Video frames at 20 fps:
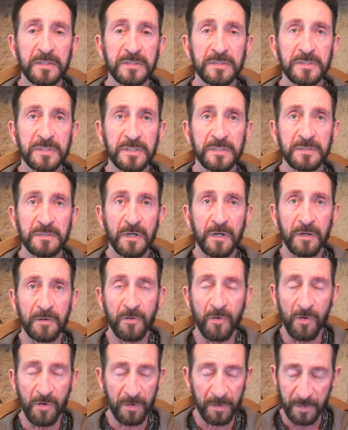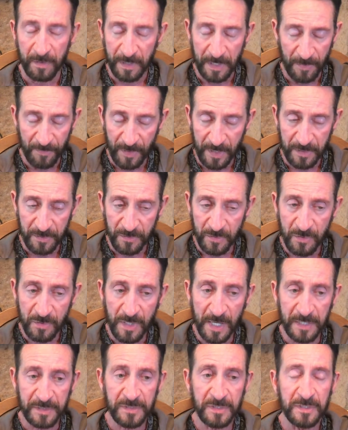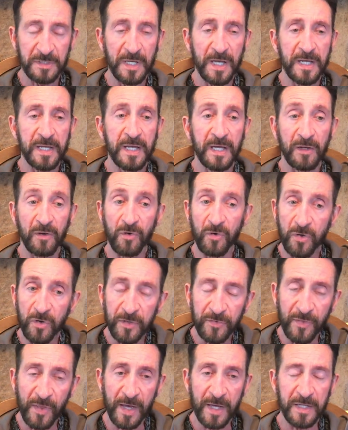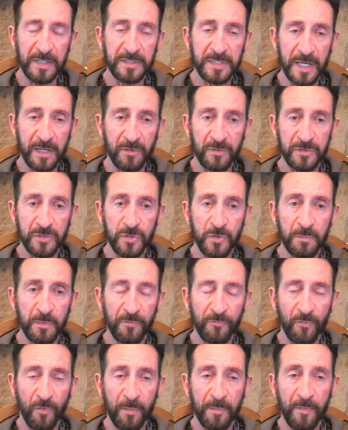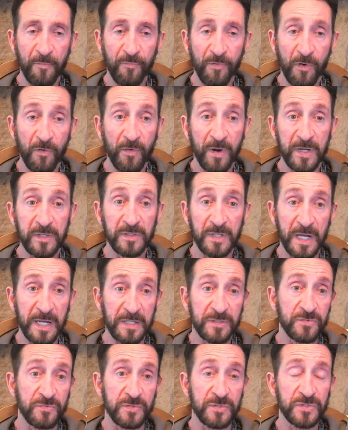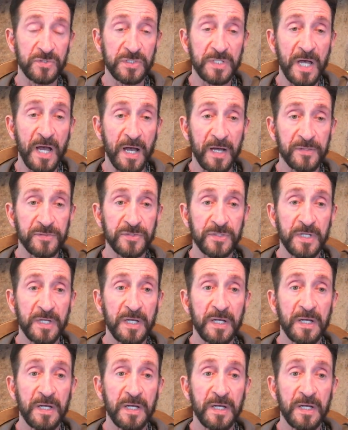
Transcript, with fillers: to, uh, or can they do that today? And could they take on human form and procreate? The answer is yes.